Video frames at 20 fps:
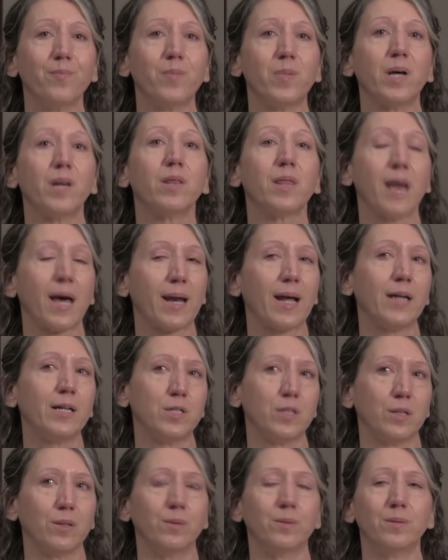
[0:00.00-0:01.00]
But that I
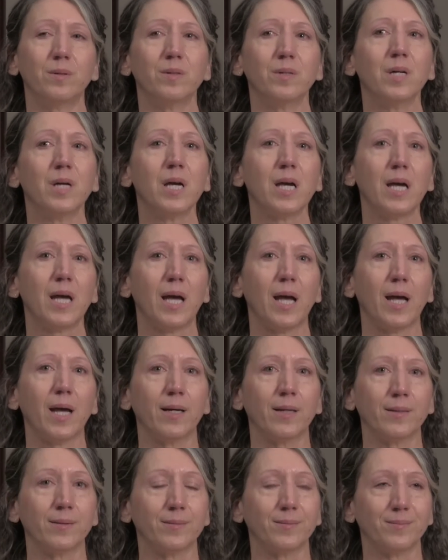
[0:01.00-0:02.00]
do.
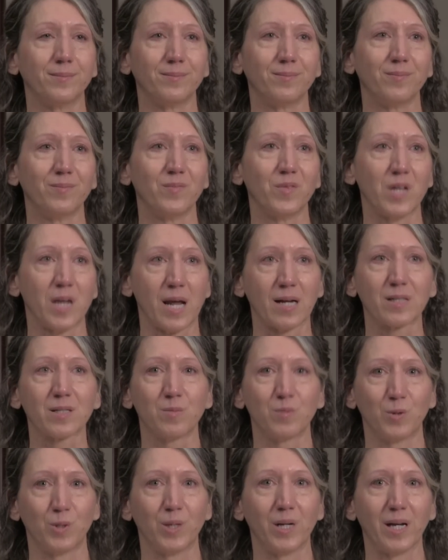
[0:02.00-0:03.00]
And the
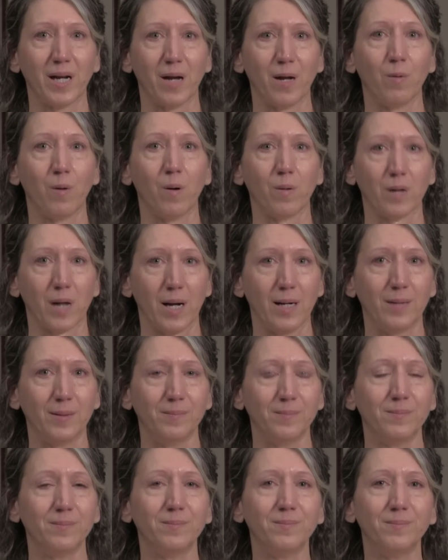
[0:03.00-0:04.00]
next morning I woke up